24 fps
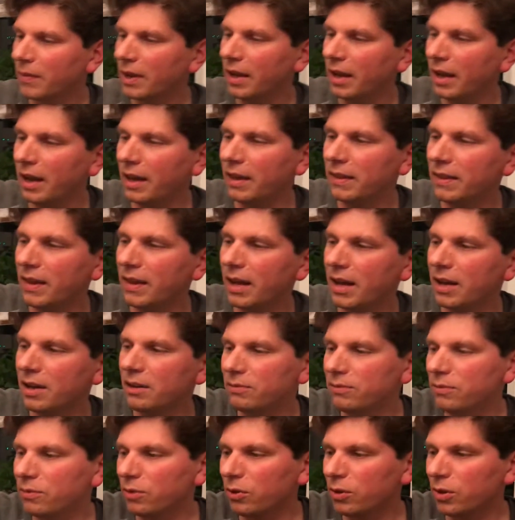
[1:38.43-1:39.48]
And then
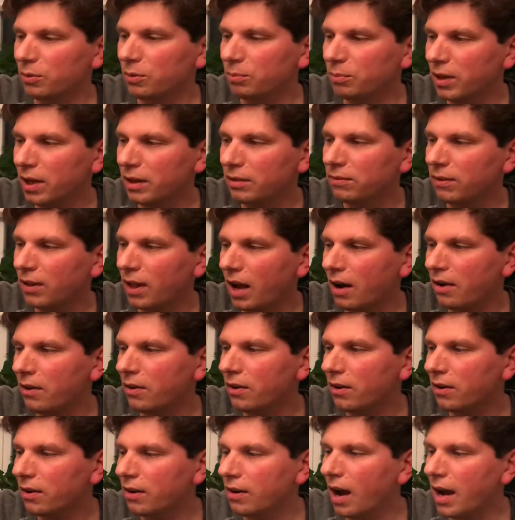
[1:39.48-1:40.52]
for the bread flour,